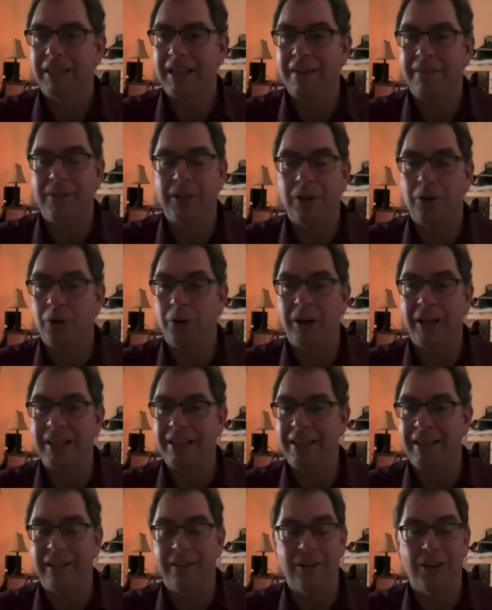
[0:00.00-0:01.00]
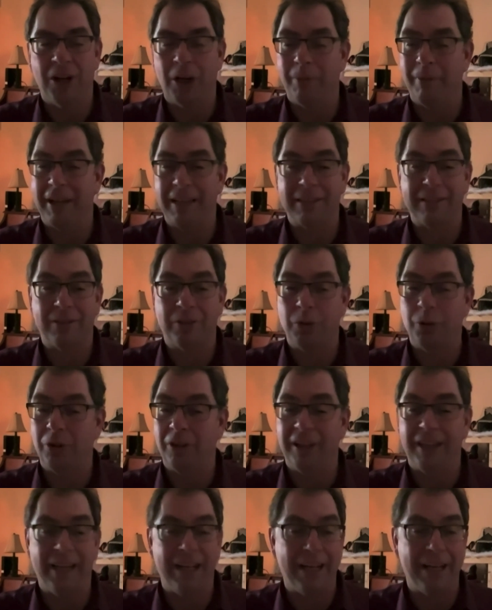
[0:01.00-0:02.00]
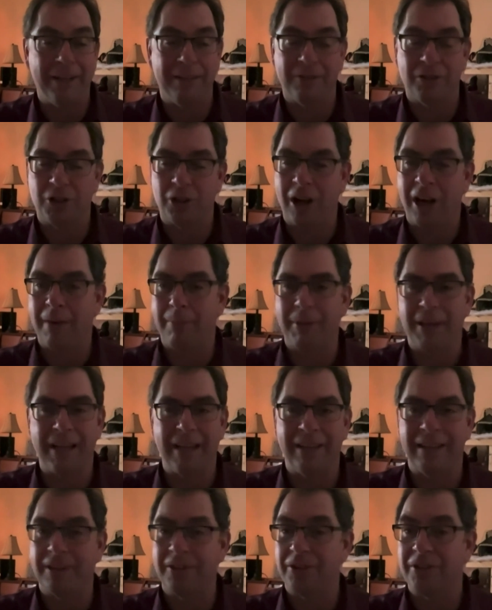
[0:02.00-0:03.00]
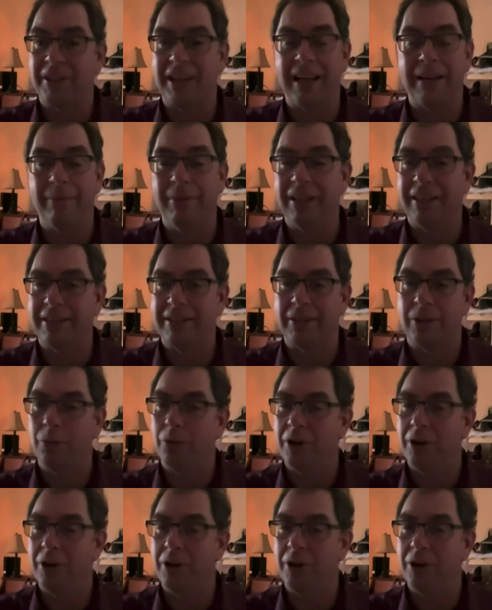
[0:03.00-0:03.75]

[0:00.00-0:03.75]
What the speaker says: Even though I did all my schooling, shopping, entertainment, so